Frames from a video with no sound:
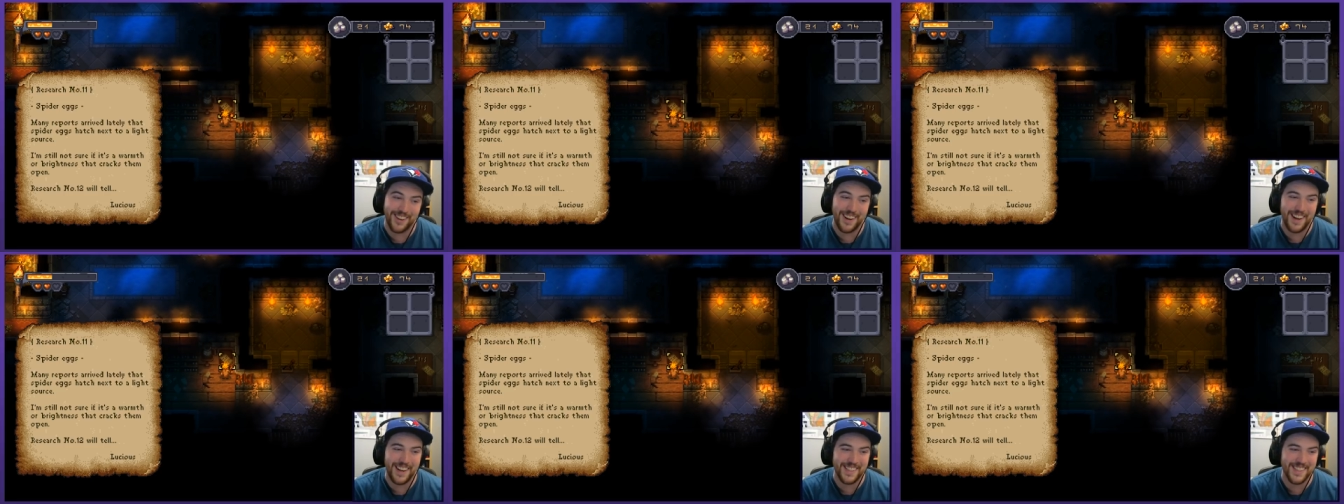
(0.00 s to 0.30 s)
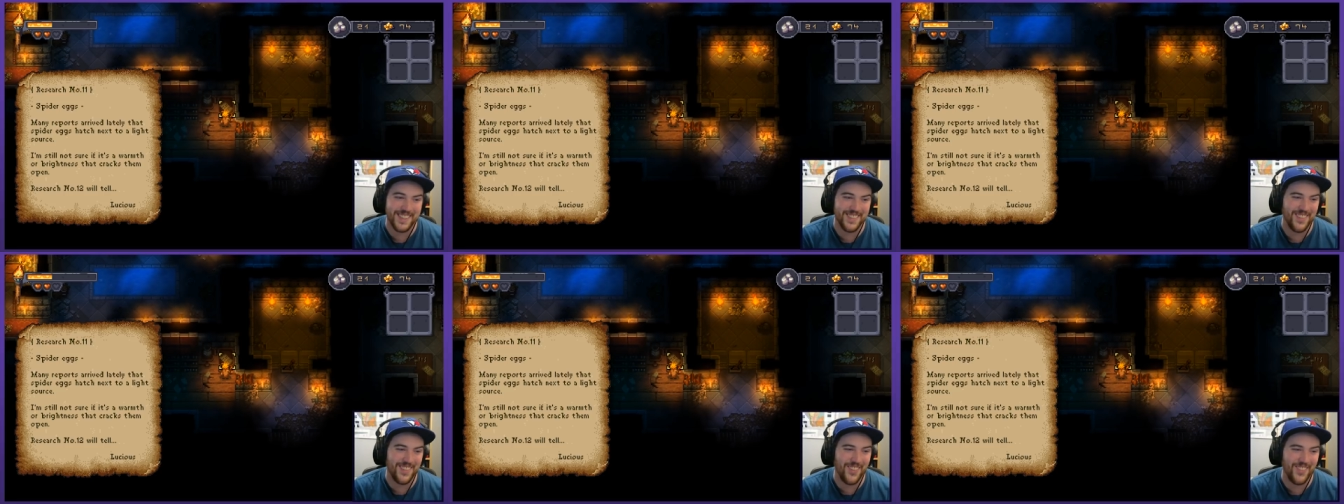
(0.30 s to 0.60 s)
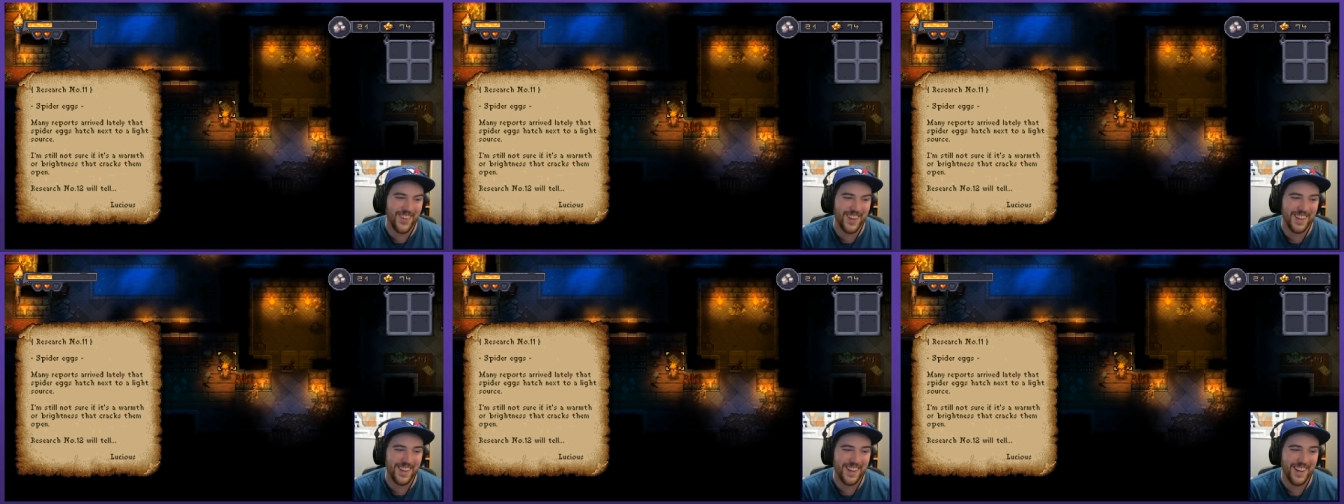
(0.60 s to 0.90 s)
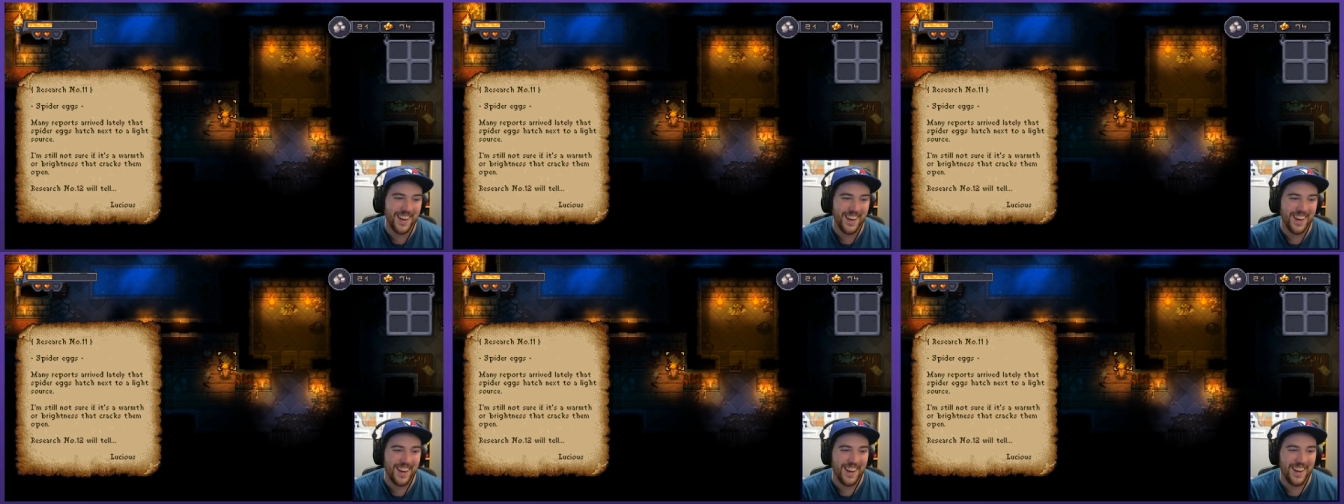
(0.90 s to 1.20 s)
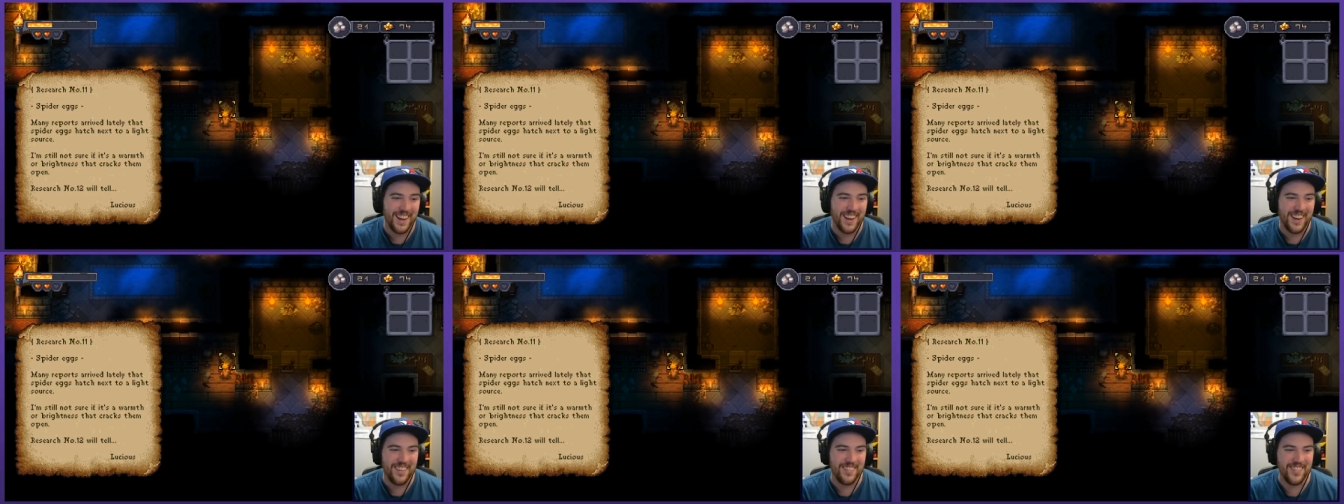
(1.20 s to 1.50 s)
cracks them open.
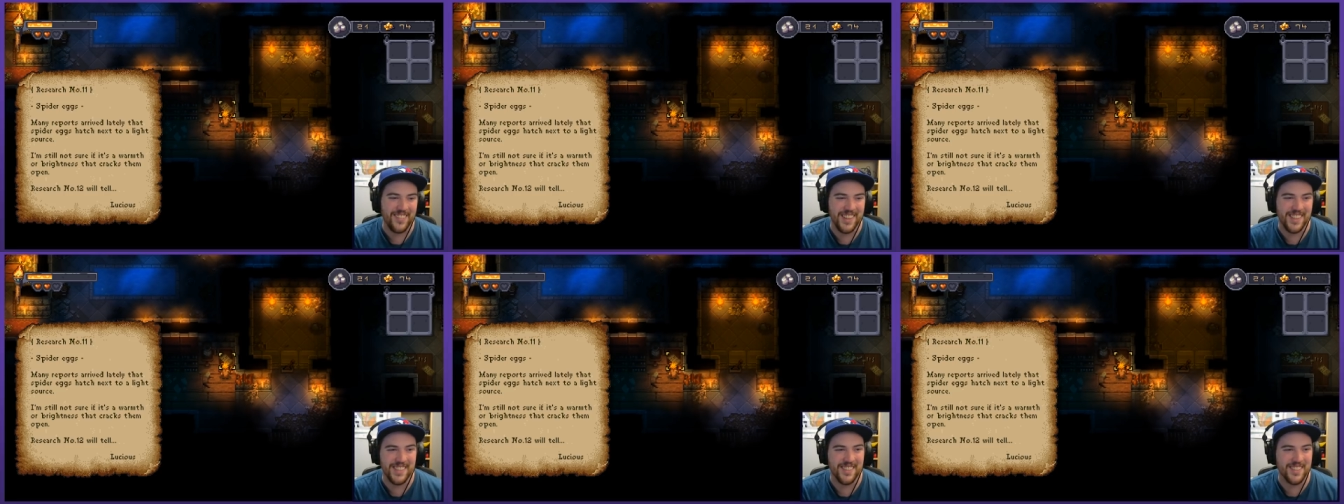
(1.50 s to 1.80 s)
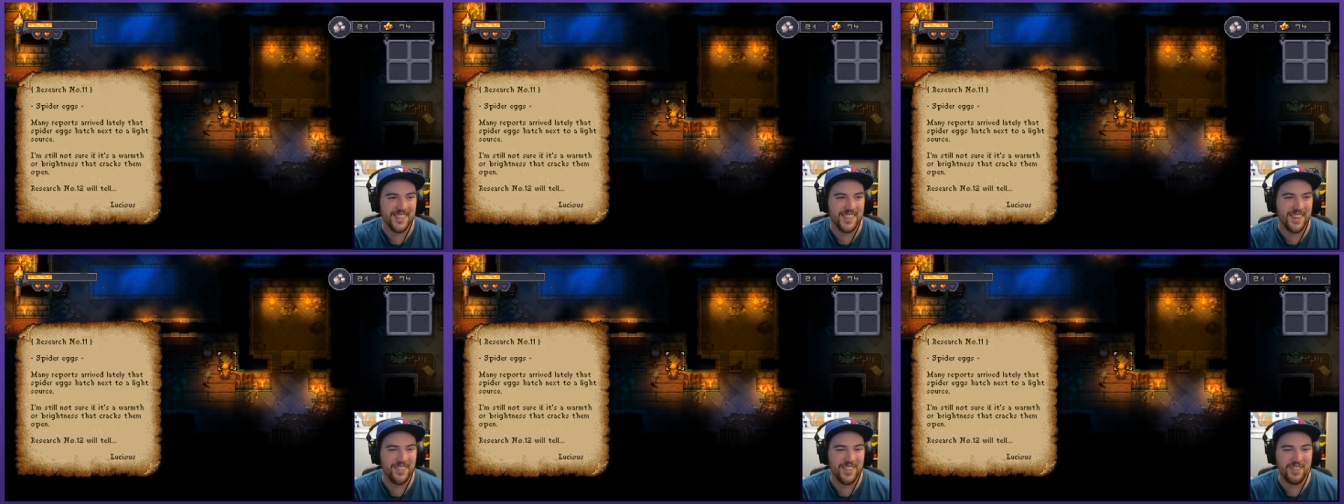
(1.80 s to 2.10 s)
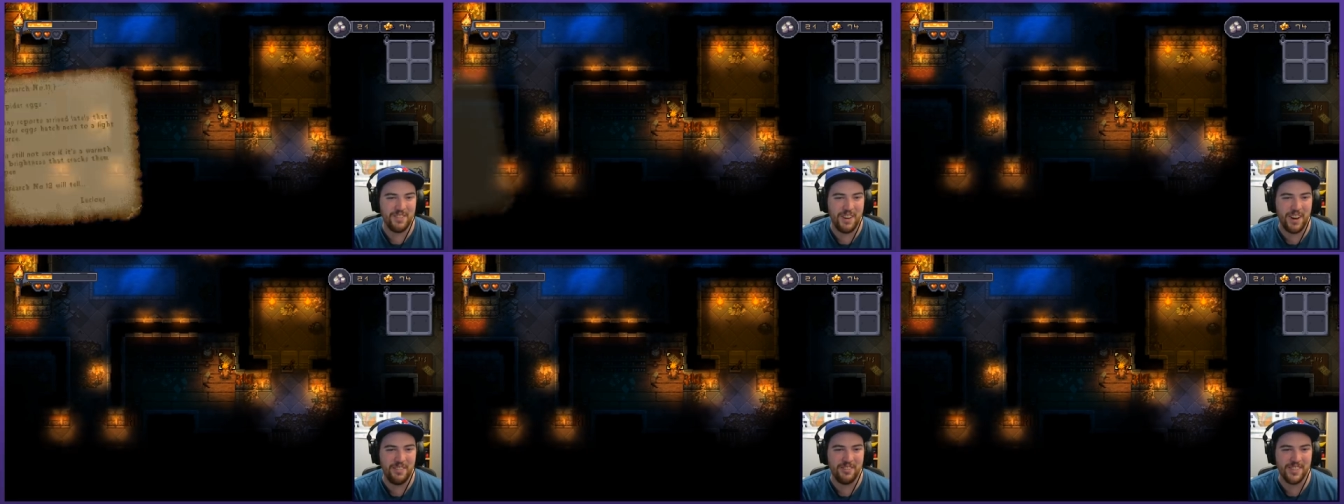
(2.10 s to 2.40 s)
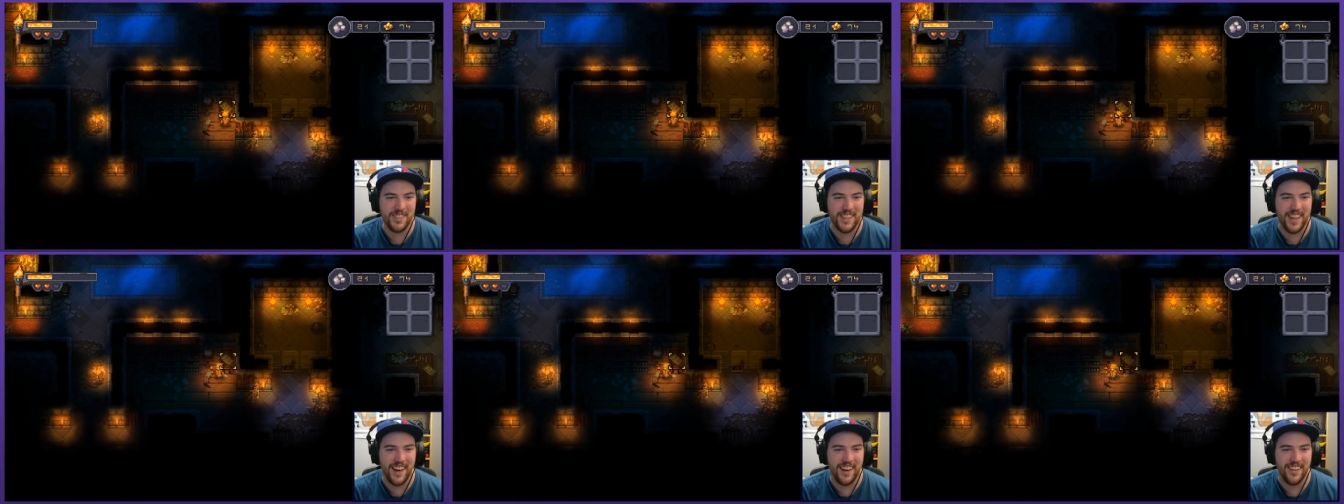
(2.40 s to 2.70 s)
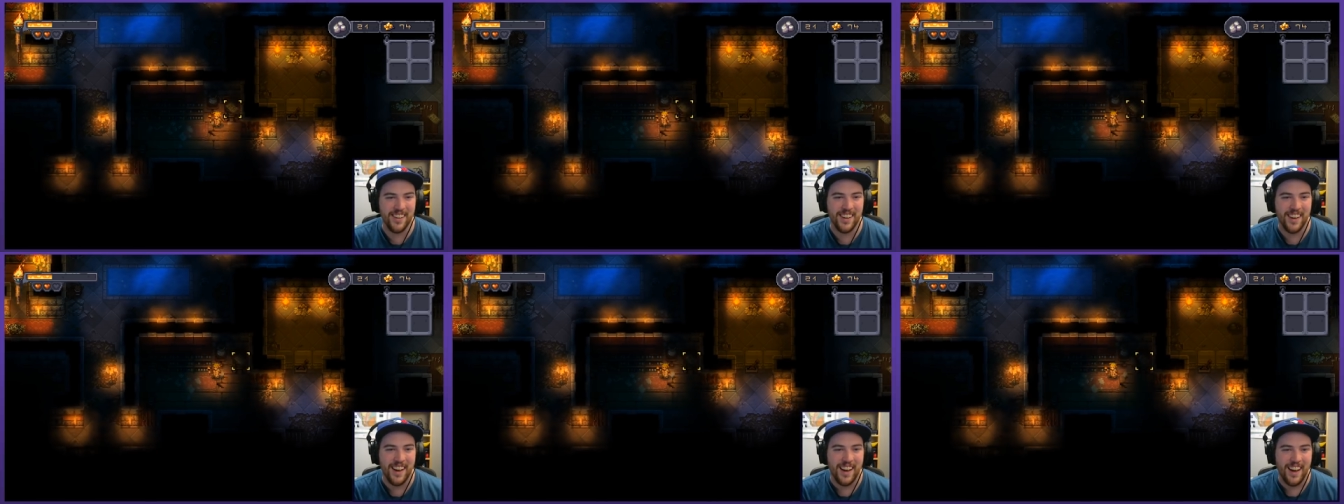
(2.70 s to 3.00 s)
Research number 12 will
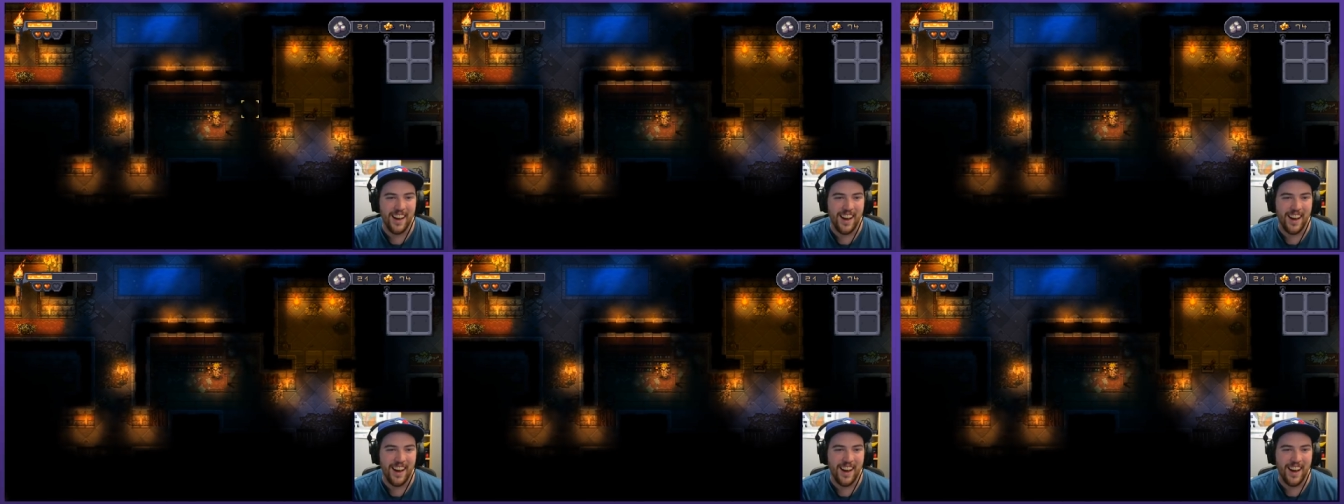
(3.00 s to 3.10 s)
tell.